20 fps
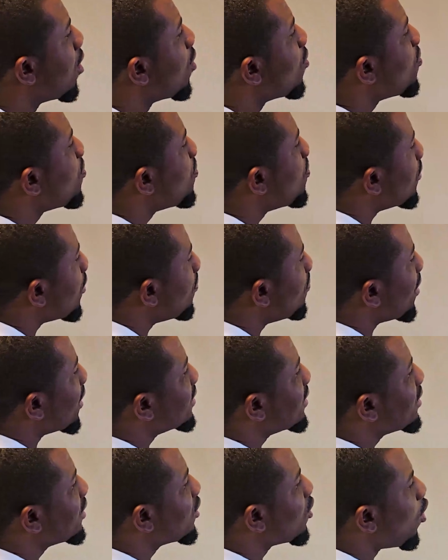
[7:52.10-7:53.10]

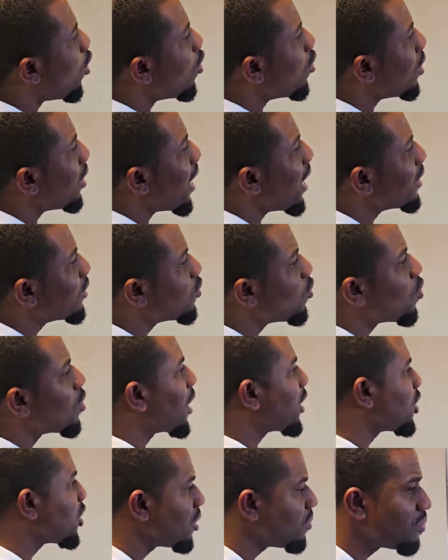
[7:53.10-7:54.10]
property or land
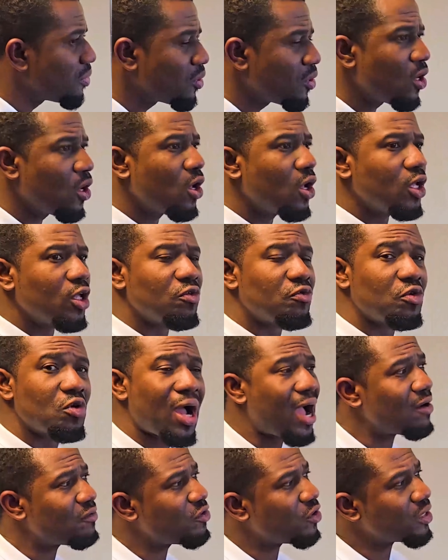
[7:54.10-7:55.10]
ownership. If you
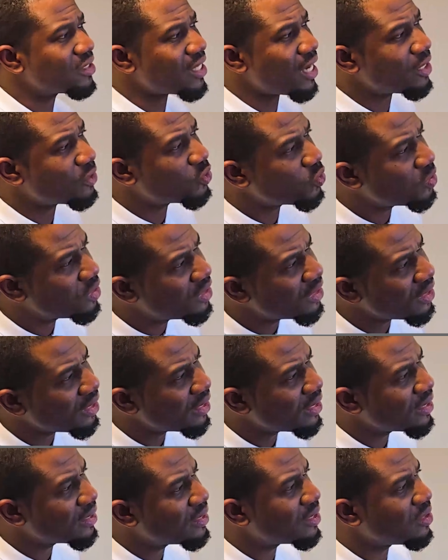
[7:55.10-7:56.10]
have your title
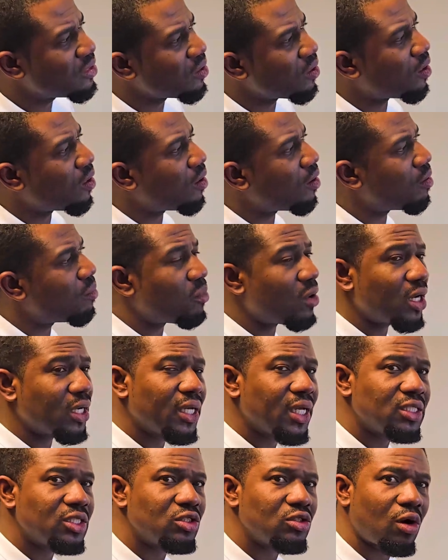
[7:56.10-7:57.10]
deeds, your
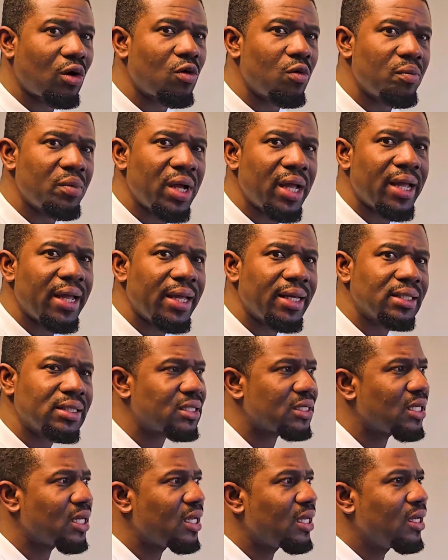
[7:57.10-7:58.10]
mortgage documents
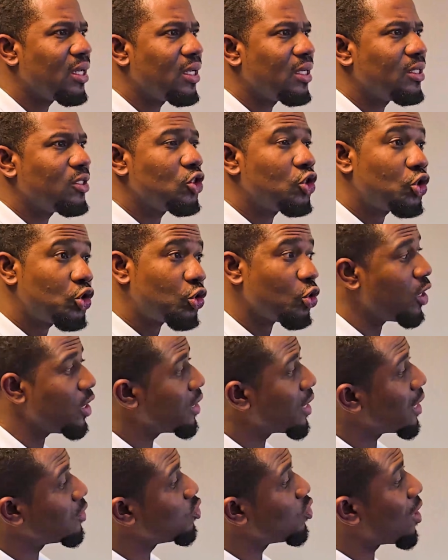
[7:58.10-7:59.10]
showing
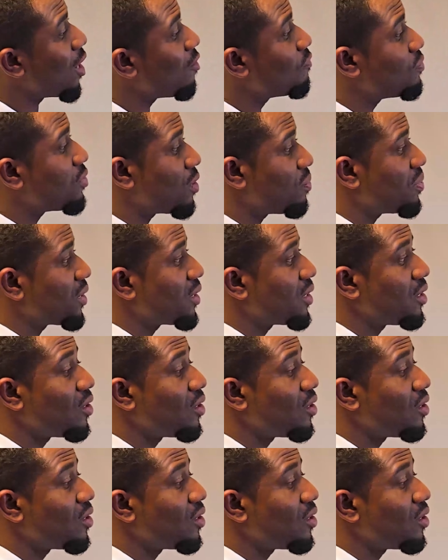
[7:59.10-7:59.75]
that you have property or